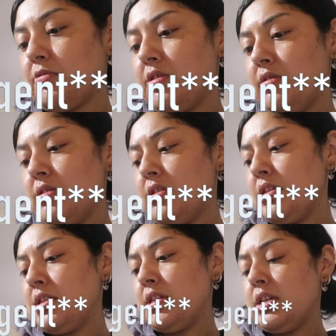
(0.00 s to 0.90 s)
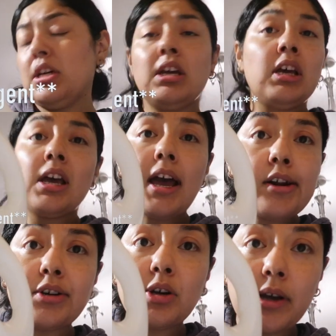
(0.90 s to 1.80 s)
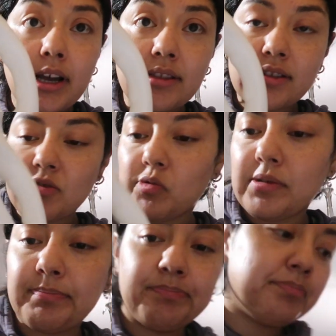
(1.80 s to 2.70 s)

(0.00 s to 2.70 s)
one. I don't know. I got this one.